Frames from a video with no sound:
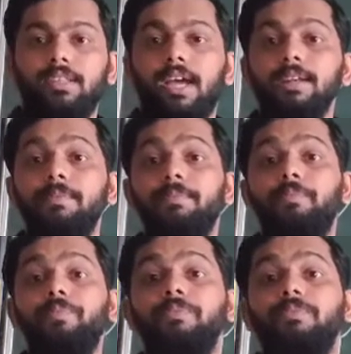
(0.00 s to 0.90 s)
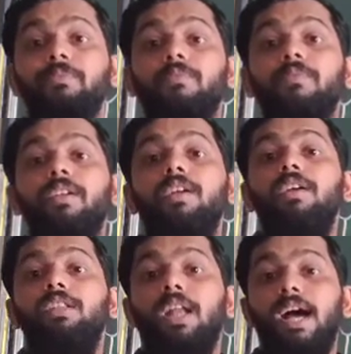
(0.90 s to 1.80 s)
Then
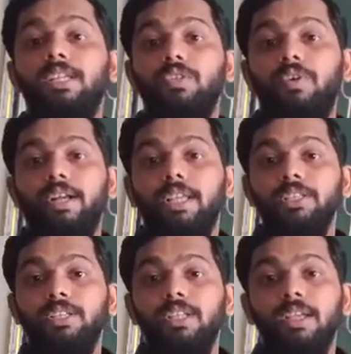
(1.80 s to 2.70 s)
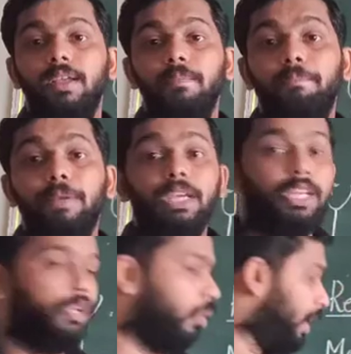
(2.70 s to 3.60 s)
the last one is
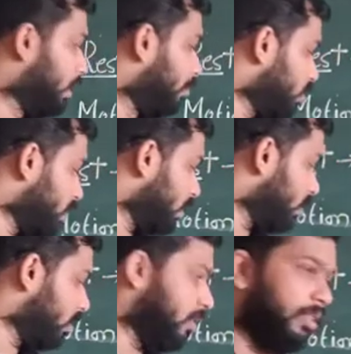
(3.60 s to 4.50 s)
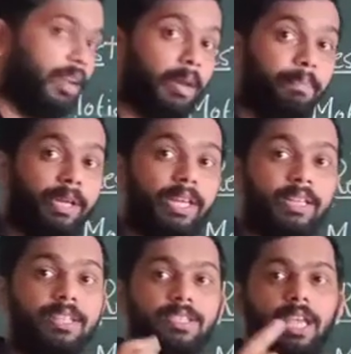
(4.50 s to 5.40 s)
periodic motion,
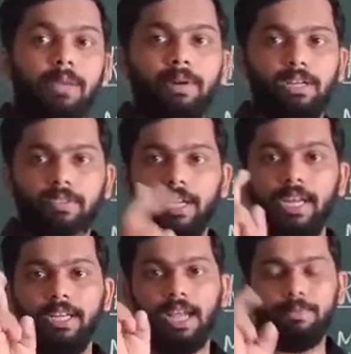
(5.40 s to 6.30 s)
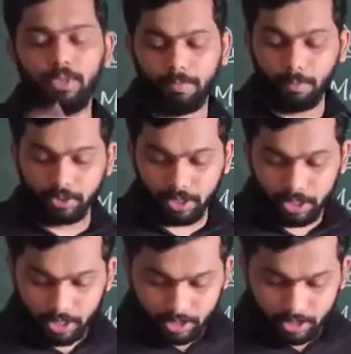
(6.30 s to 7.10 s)
repeating the same in the 3 types of motion.